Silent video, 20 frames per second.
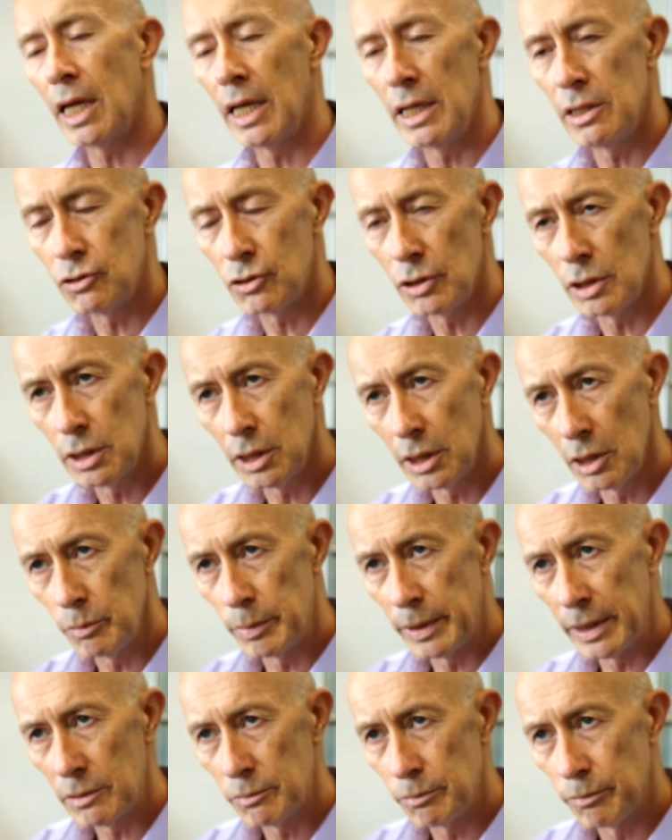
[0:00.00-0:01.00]
Asia a little
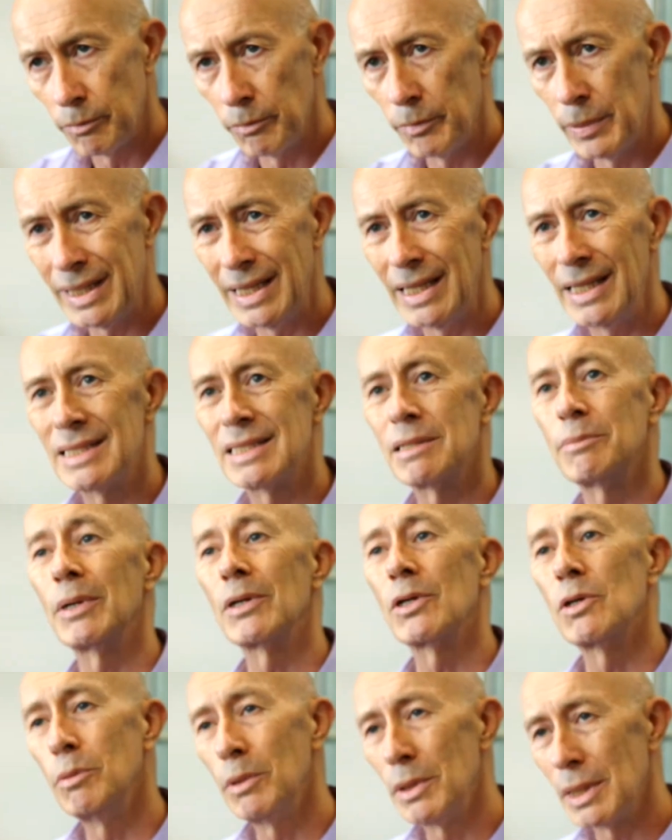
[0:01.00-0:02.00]
bit, but it's about
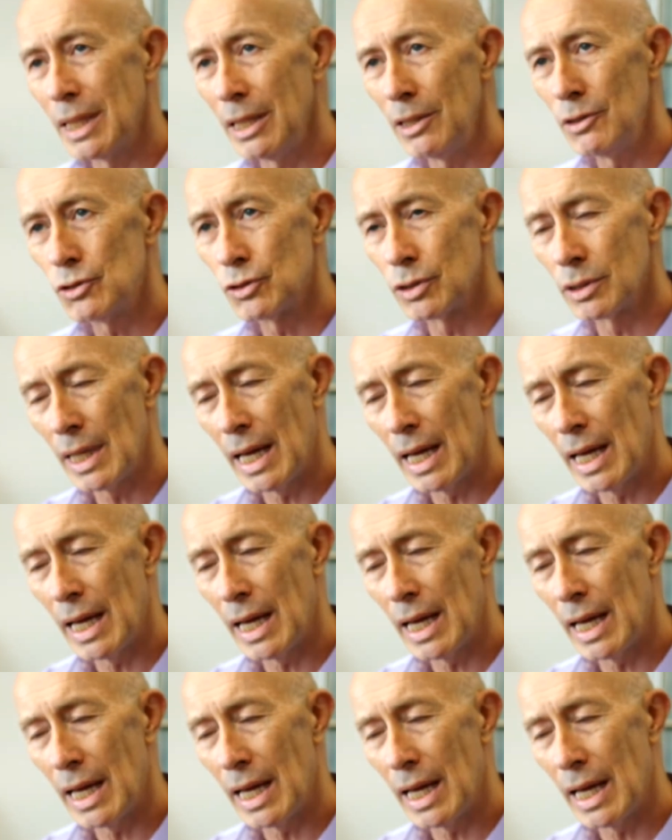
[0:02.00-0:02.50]
communication.